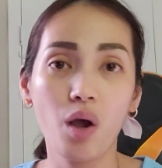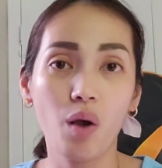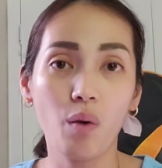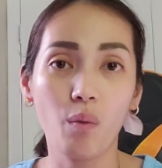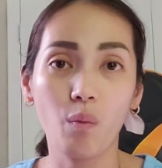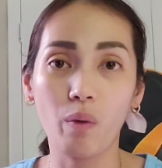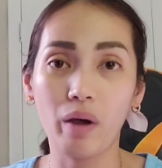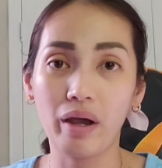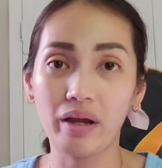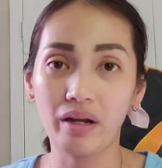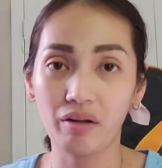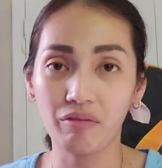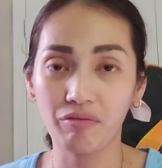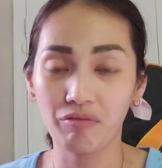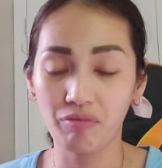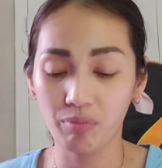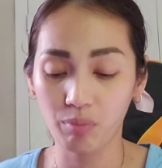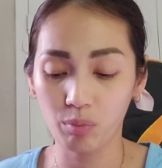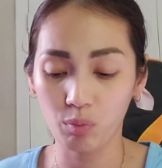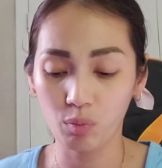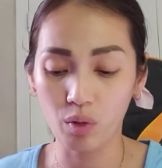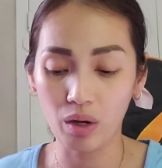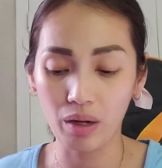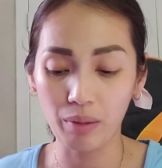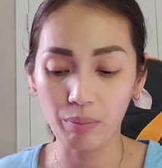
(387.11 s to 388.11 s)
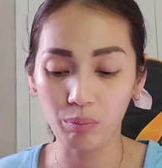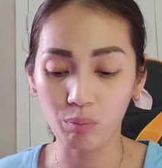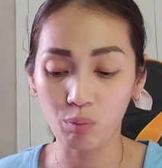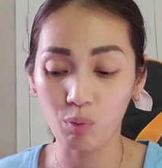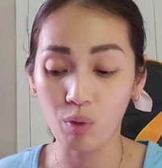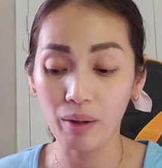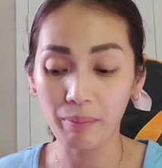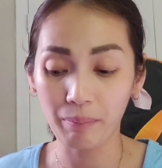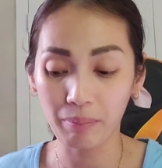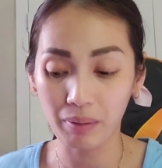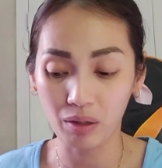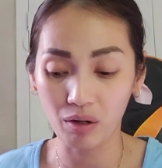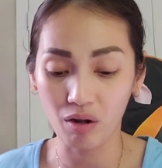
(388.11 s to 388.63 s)

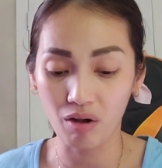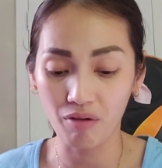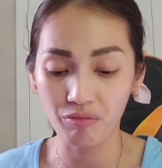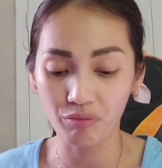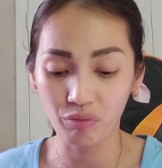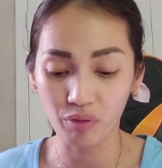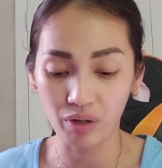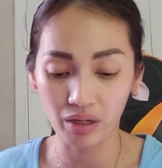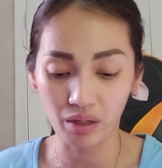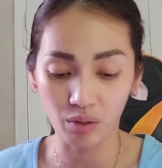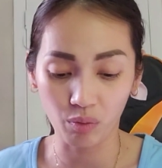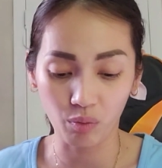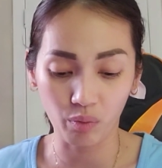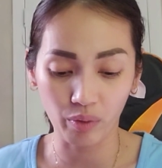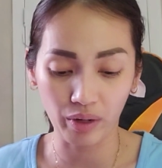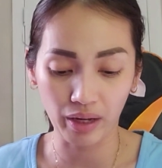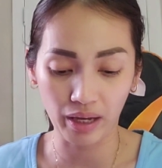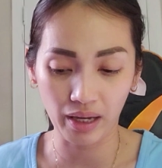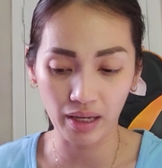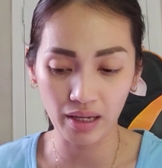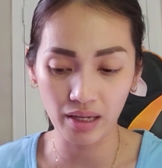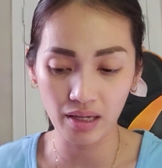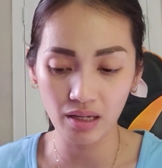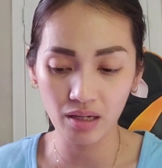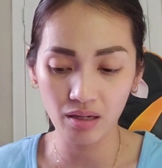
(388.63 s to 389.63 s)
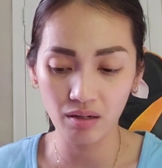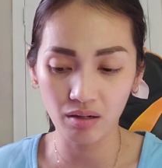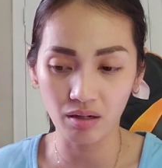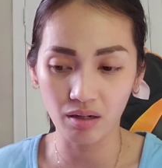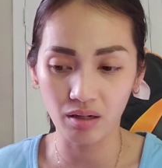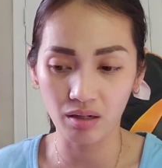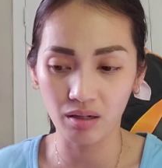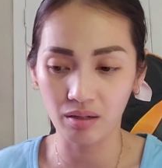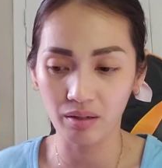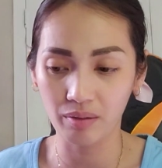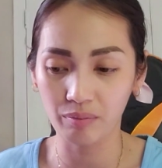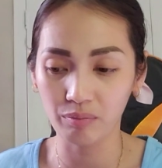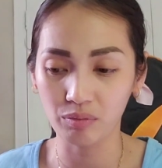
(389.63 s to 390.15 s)
wipe it off right away.
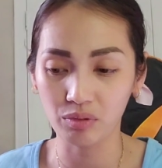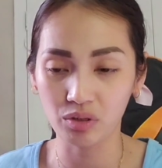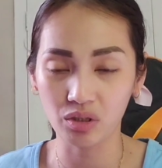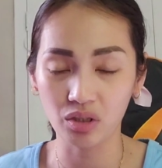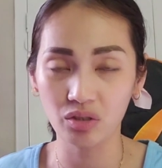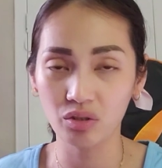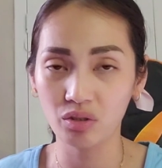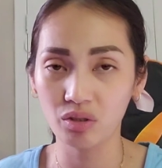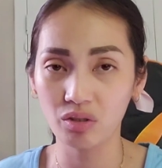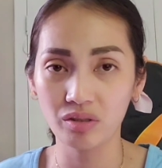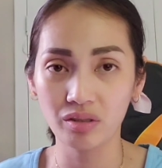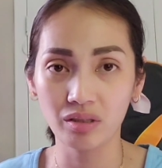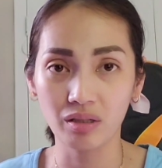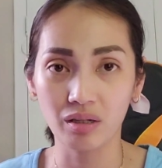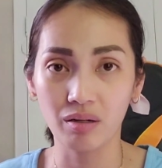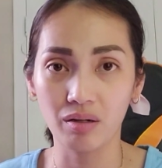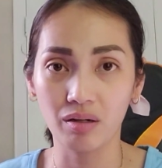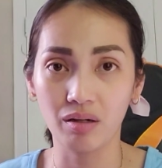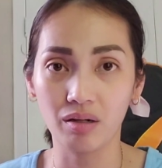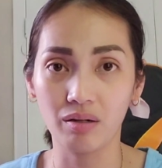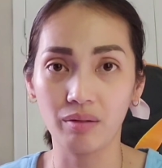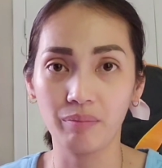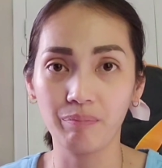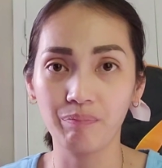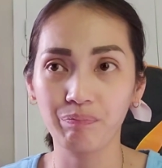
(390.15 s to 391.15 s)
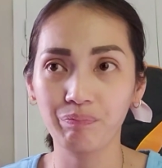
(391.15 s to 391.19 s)
Just use a